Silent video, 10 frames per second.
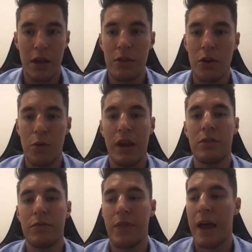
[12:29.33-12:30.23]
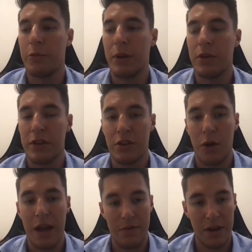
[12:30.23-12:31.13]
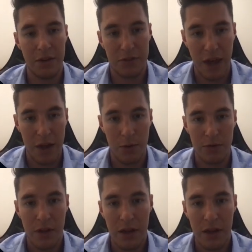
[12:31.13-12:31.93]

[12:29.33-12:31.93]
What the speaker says: The reason for that is because they don't have any sales